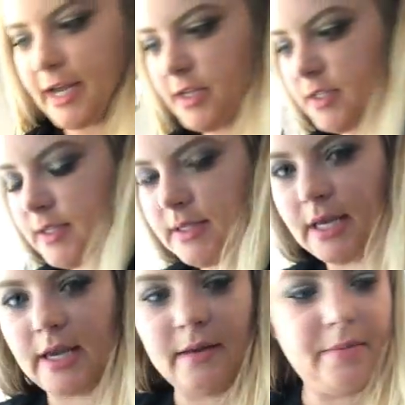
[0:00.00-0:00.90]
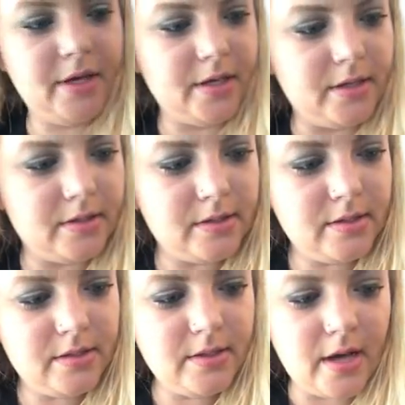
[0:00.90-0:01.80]
just a second
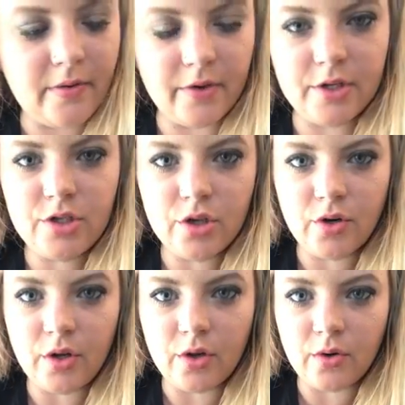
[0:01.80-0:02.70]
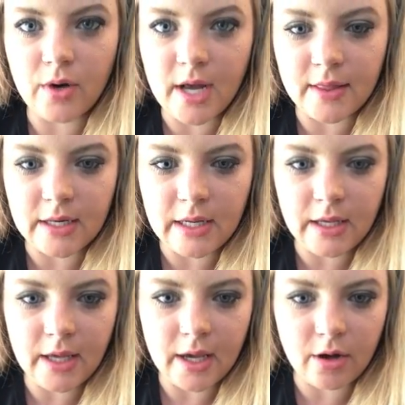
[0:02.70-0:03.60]
because I want to show you on the
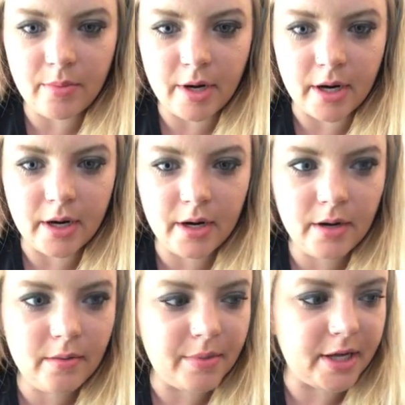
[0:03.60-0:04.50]
decal part, but I